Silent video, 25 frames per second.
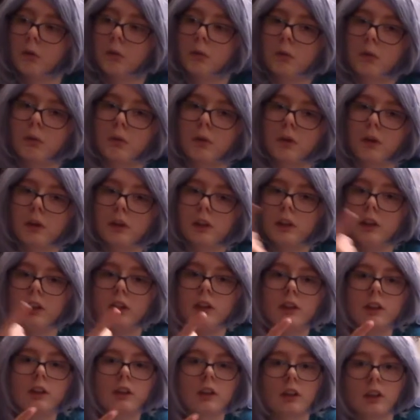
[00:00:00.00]
or
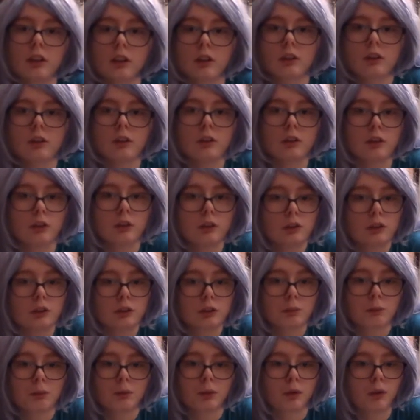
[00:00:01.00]
he could lose
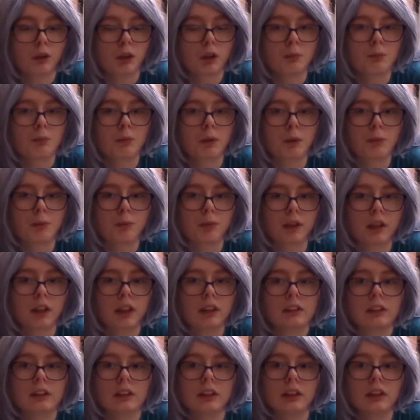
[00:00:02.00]
employment
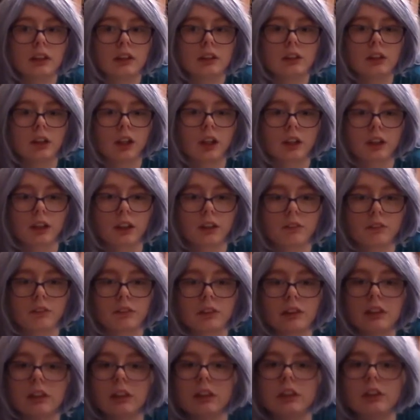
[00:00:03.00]
because he cannot get
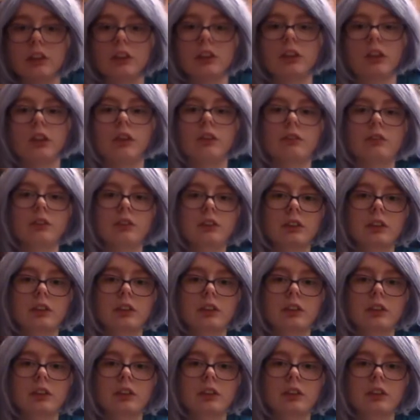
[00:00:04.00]
rid of this ghost.